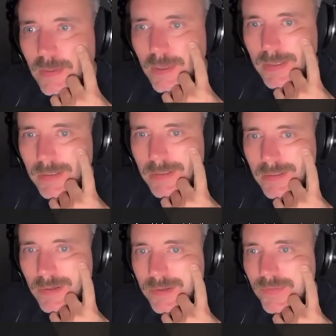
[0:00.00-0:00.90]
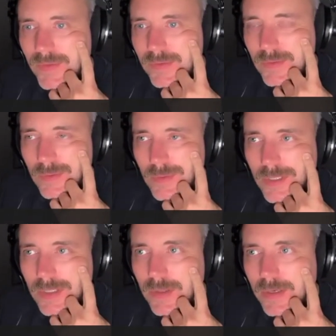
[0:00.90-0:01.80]
And the artists had to do
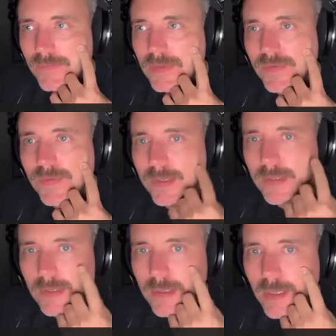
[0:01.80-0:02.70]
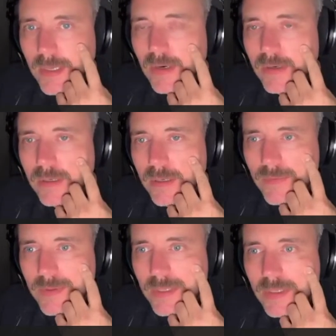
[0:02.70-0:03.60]
the level design and the tech art and
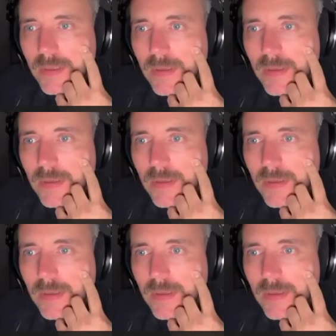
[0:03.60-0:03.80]
everything,